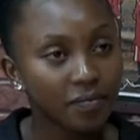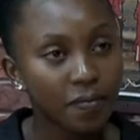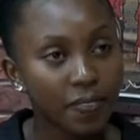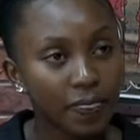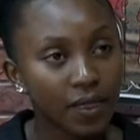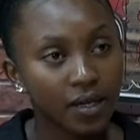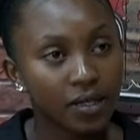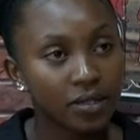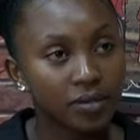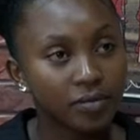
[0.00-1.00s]
Parvati
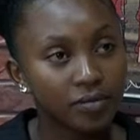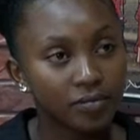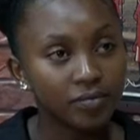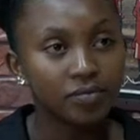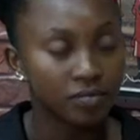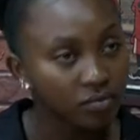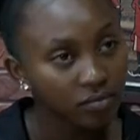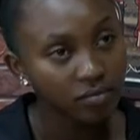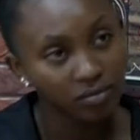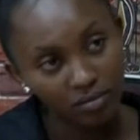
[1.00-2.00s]
mention
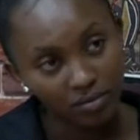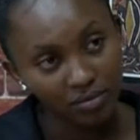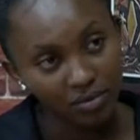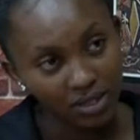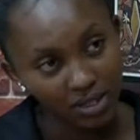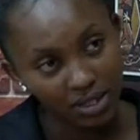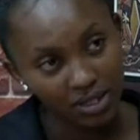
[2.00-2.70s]
that the Arctic